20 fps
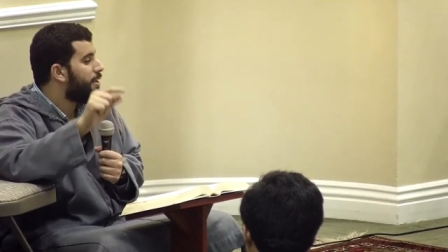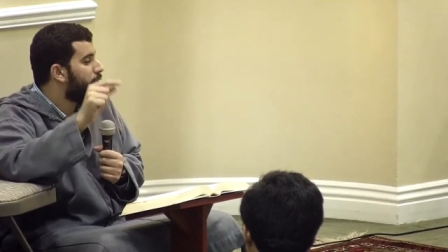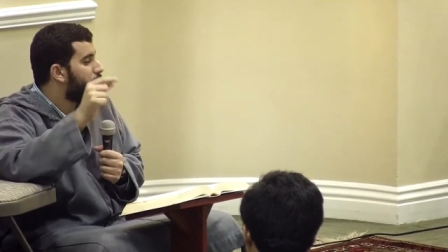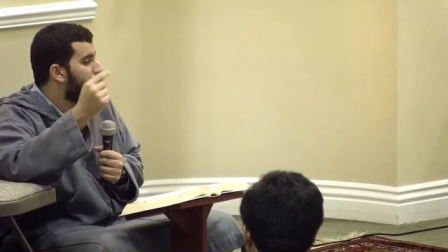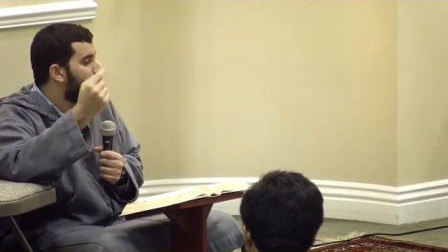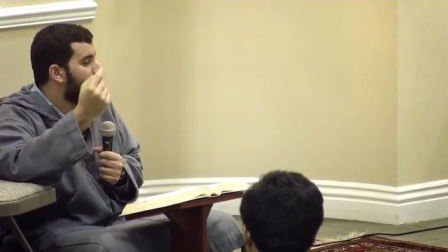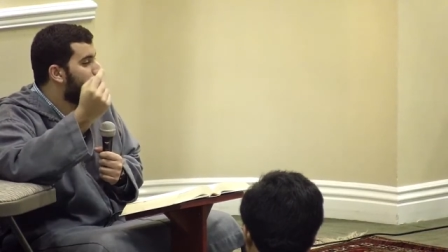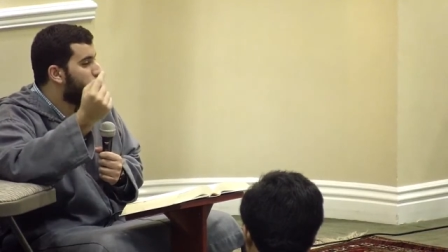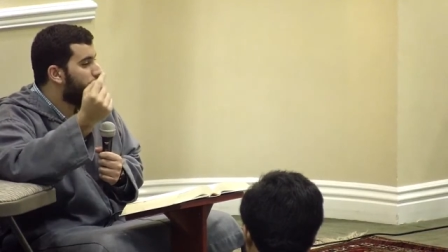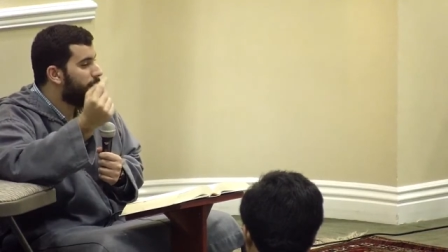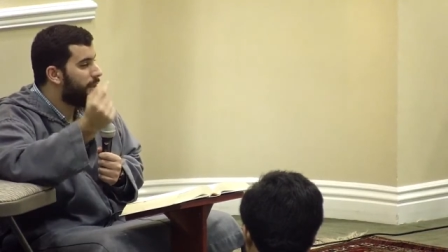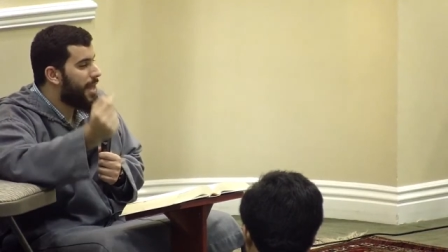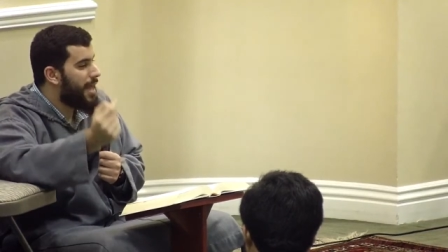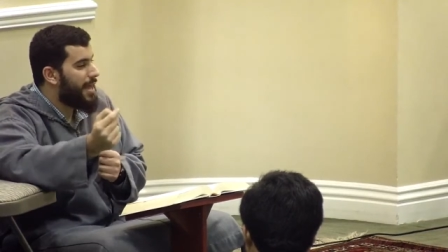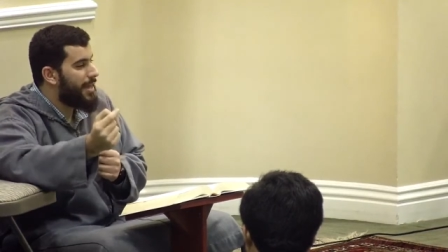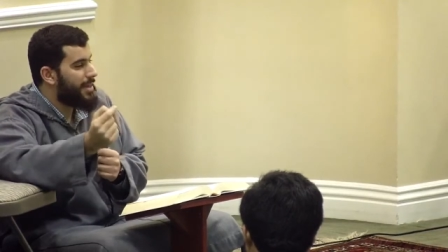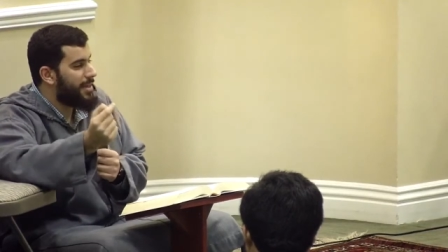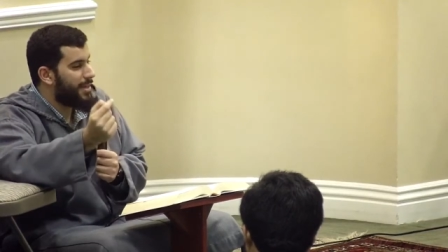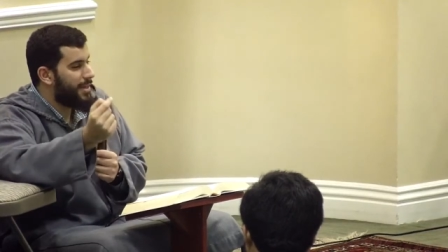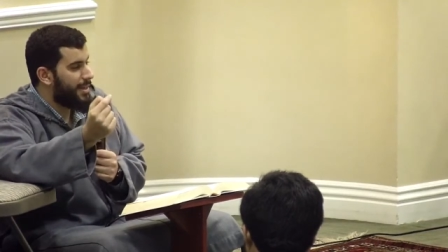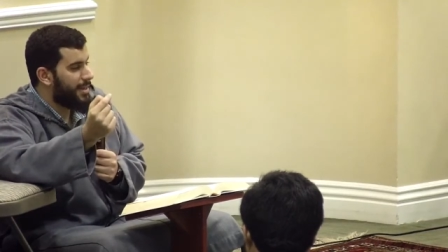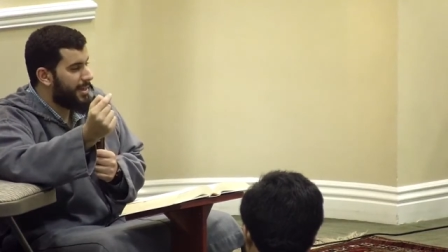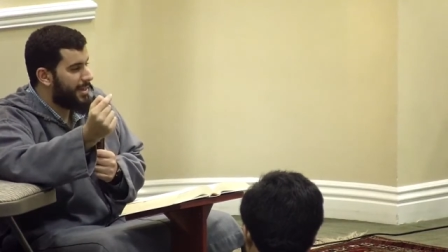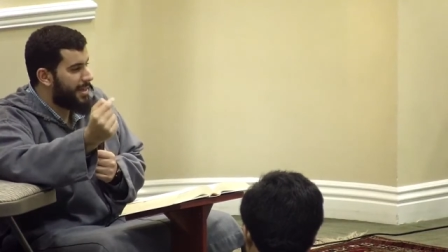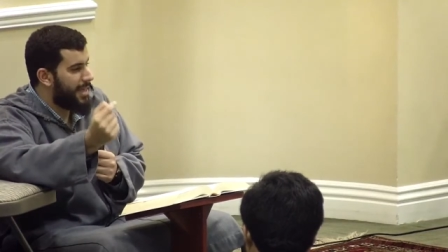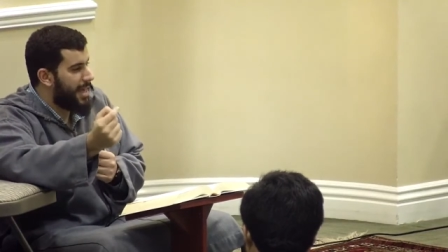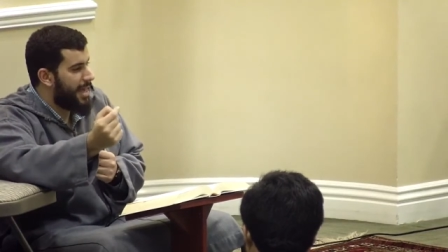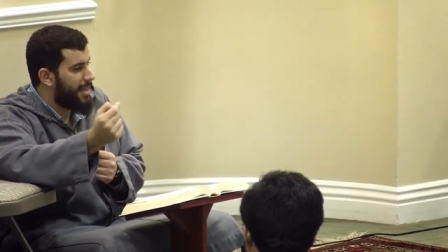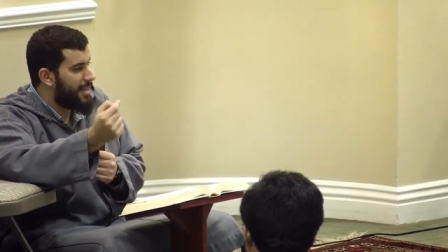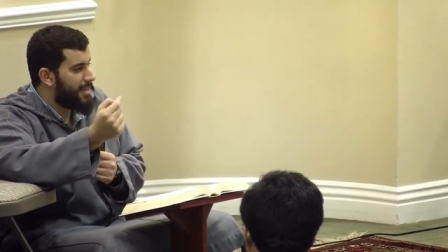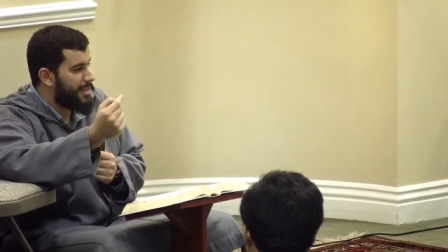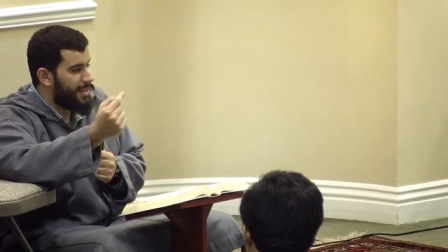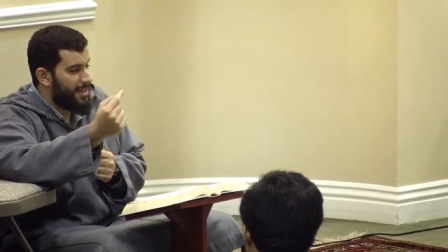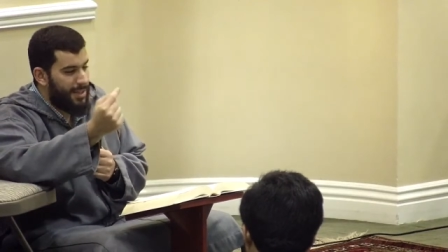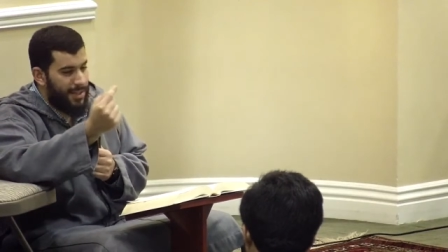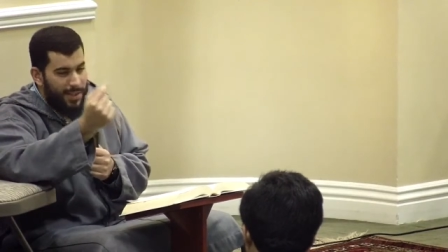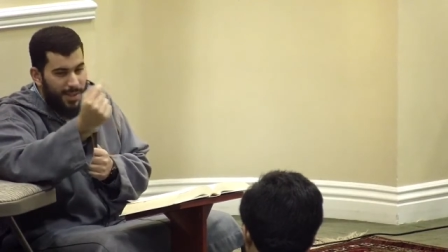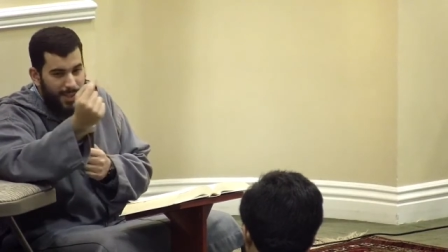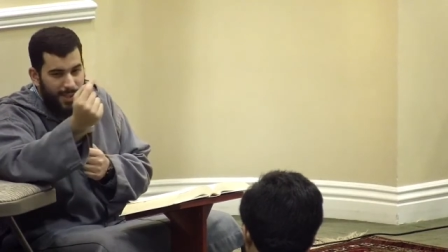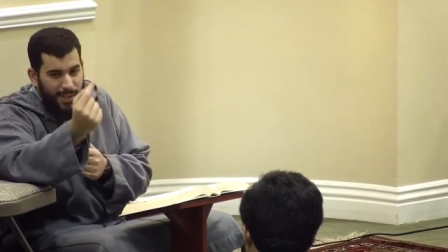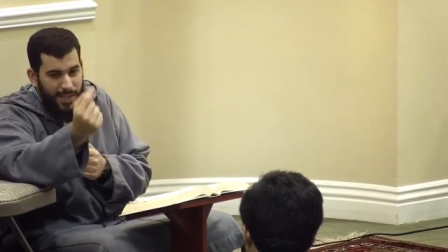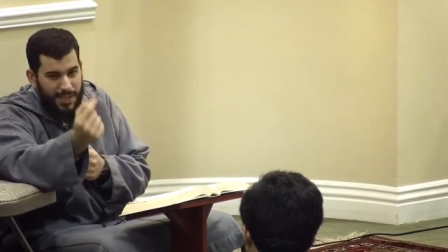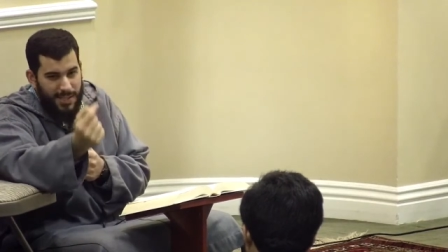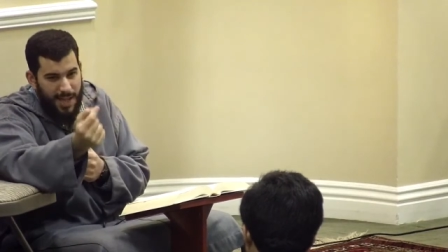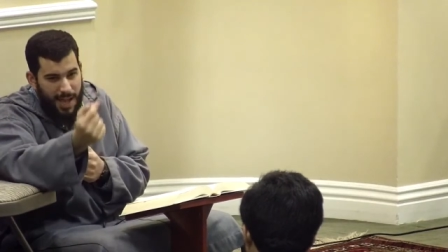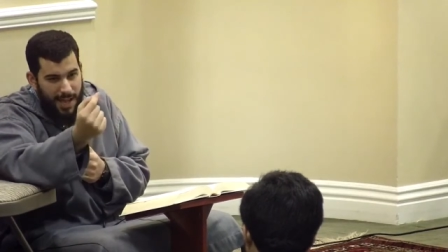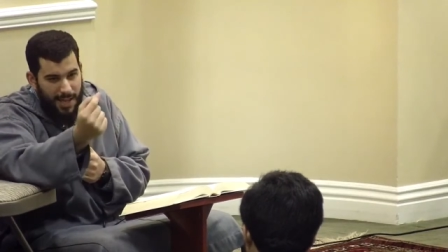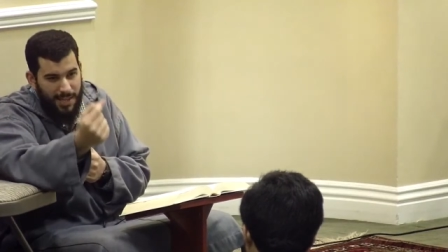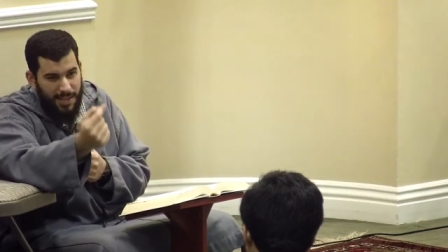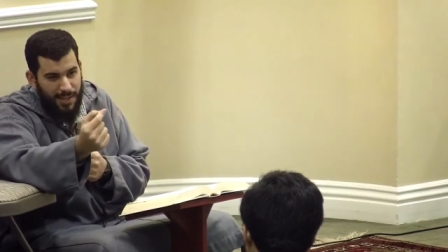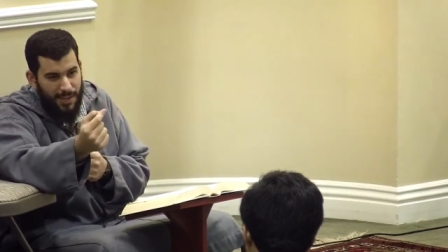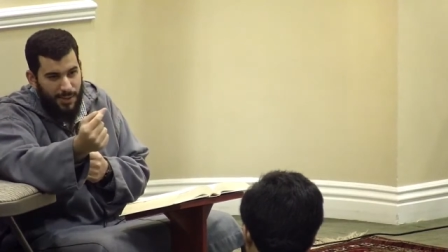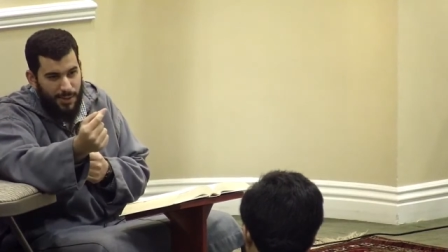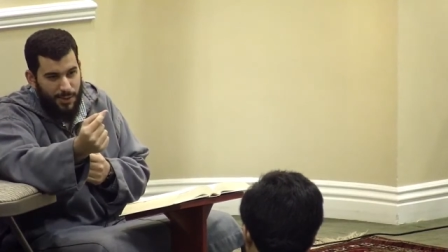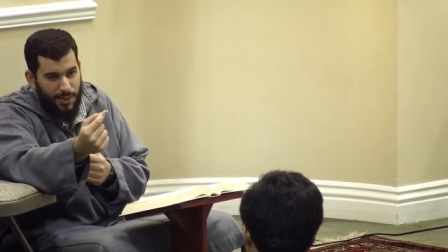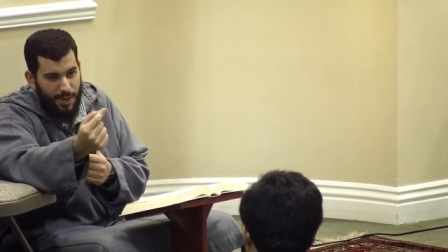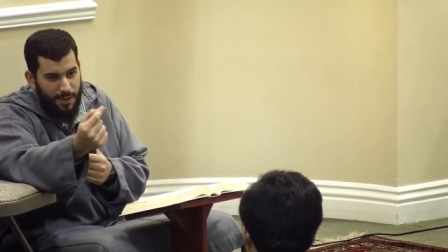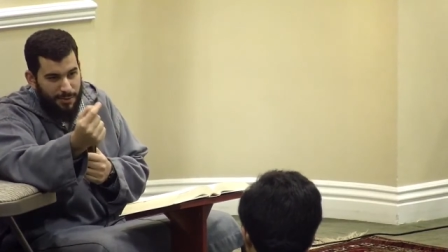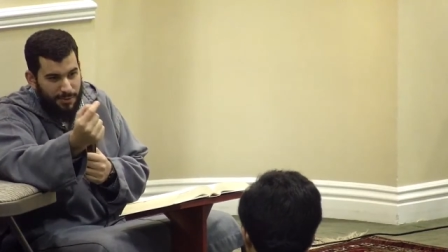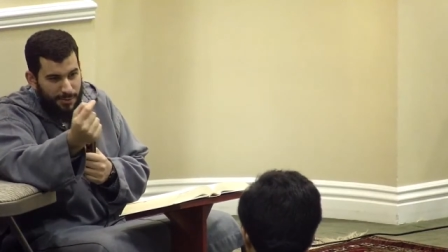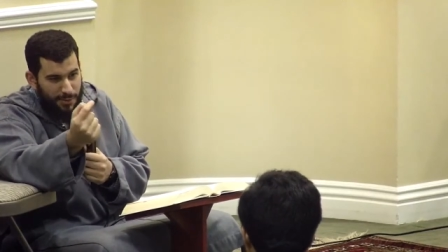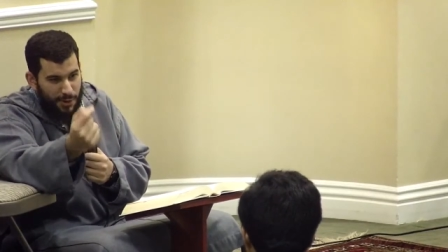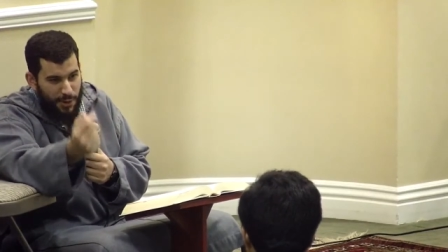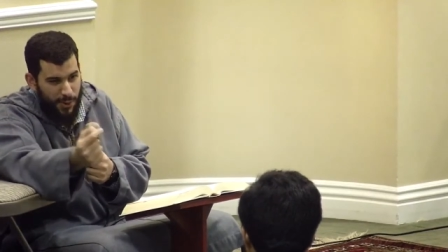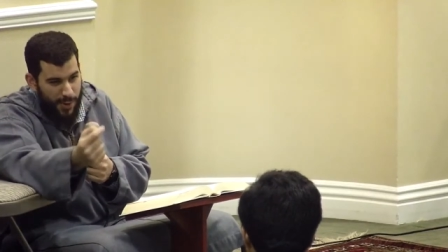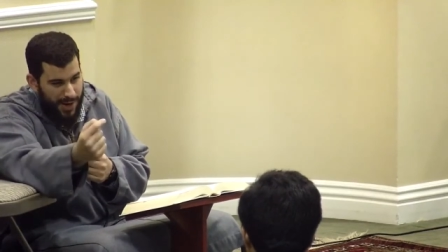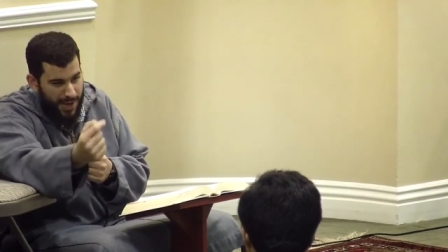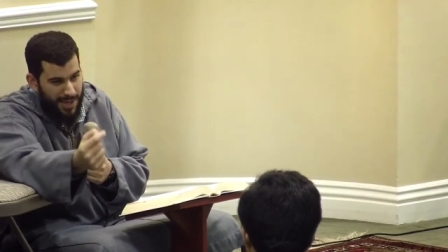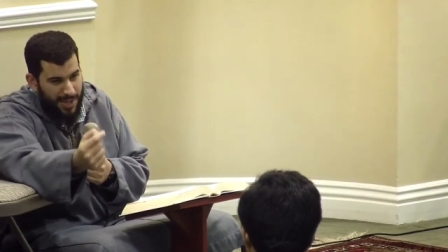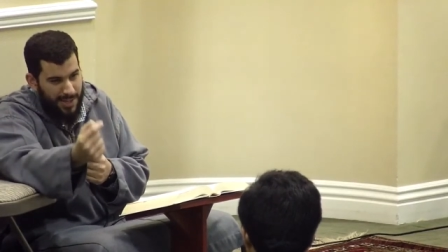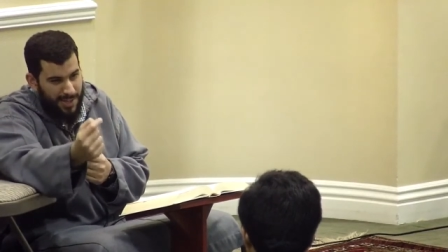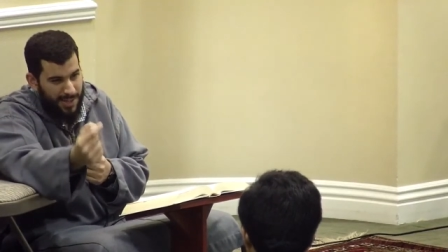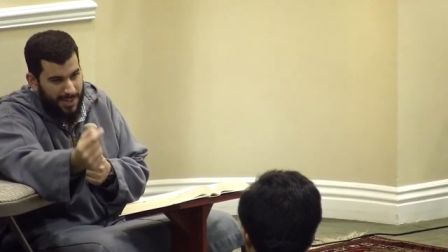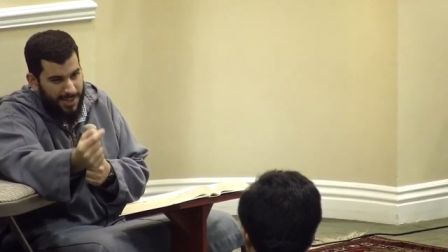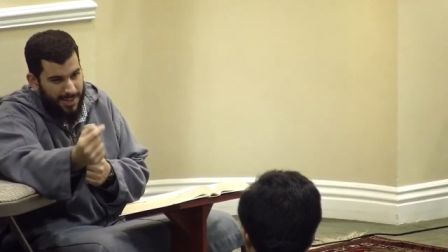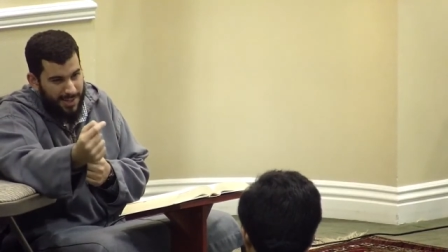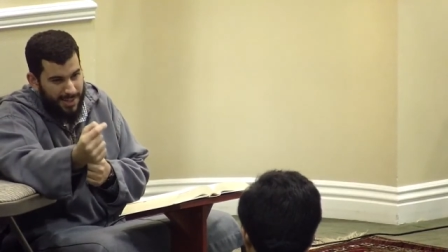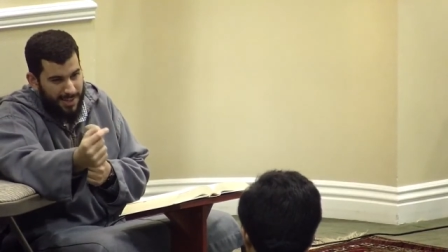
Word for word: you will not get the tiniest of grain